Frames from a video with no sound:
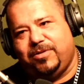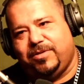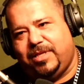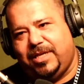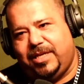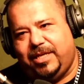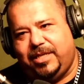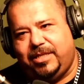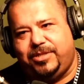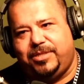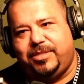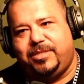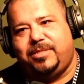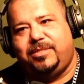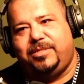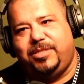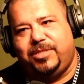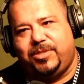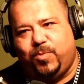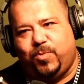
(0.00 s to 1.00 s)
thing,
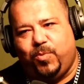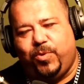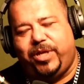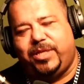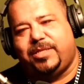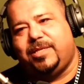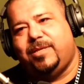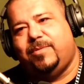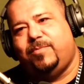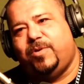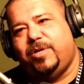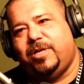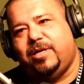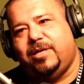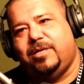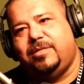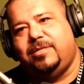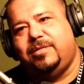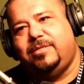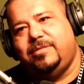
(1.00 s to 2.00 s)
just rent somewhere